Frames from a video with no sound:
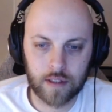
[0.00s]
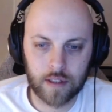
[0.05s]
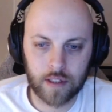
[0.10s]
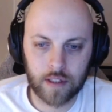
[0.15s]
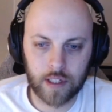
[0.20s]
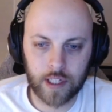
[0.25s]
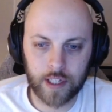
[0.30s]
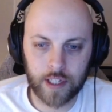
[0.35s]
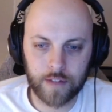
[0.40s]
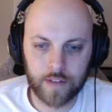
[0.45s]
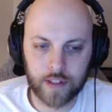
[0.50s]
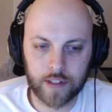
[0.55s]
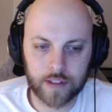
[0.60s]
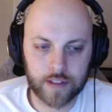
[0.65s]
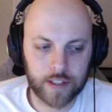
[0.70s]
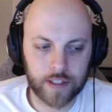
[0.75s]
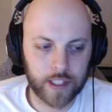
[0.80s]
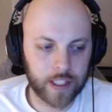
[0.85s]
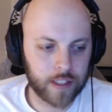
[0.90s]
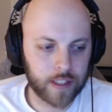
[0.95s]
I have the
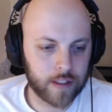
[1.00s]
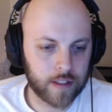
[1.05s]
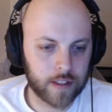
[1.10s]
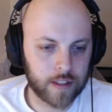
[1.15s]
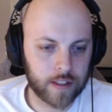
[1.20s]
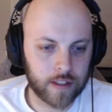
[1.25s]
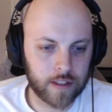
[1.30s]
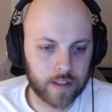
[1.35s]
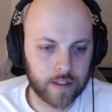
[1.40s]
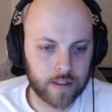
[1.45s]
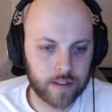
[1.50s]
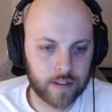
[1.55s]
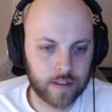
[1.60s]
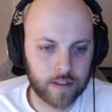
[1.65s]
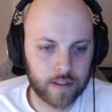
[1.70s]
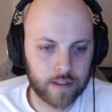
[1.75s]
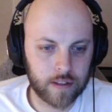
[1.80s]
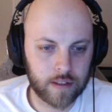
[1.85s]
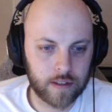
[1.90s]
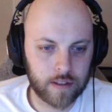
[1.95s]
standard
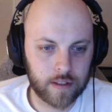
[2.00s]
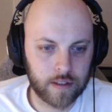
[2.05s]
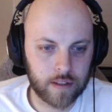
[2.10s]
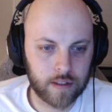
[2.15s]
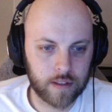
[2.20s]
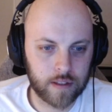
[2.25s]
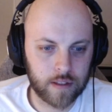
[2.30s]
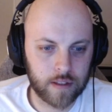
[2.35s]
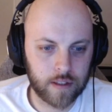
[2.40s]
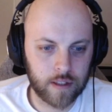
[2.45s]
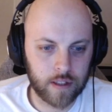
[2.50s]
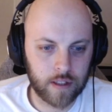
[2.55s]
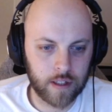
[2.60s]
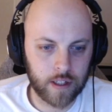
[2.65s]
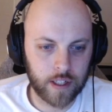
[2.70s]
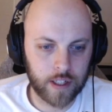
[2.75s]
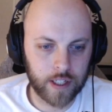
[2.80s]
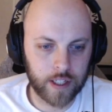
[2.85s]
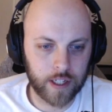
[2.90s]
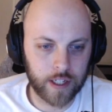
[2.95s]

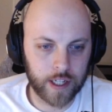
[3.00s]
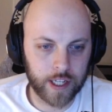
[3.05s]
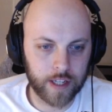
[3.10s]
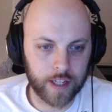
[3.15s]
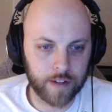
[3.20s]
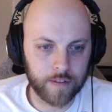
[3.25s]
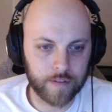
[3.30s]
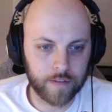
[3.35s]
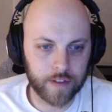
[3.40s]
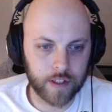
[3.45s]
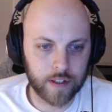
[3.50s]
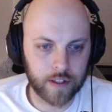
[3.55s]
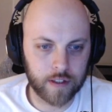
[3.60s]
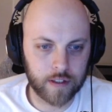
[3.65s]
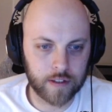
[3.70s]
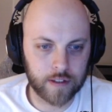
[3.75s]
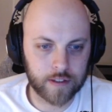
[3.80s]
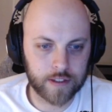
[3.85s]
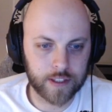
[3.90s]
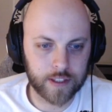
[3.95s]
and I have
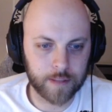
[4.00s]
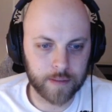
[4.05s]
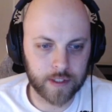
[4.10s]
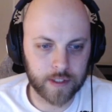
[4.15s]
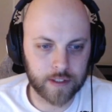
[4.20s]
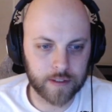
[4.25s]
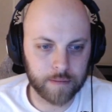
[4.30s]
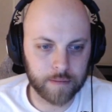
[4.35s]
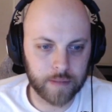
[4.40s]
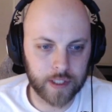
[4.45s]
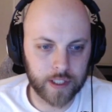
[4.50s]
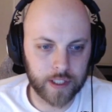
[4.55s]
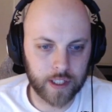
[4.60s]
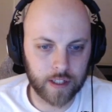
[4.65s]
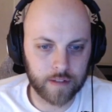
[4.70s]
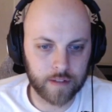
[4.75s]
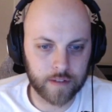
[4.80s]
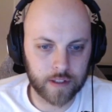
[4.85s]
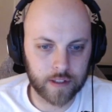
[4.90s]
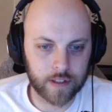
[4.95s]
the Simmons B
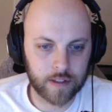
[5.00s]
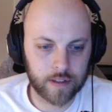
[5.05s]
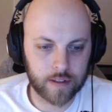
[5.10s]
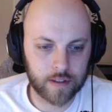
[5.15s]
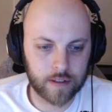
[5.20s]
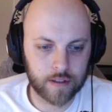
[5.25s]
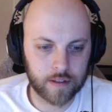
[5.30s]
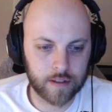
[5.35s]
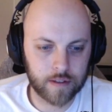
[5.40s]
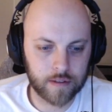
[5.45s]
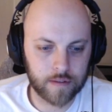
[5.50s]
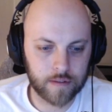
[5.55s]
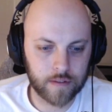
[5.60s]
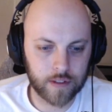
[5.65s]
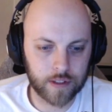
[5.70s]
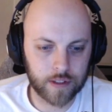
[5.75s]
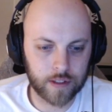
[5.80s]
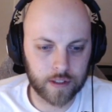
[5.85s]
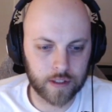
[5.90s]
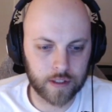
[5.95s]
cover for
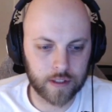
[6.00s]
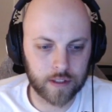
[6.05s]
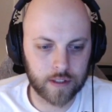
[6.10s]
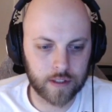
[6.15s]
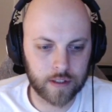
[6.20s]
sure.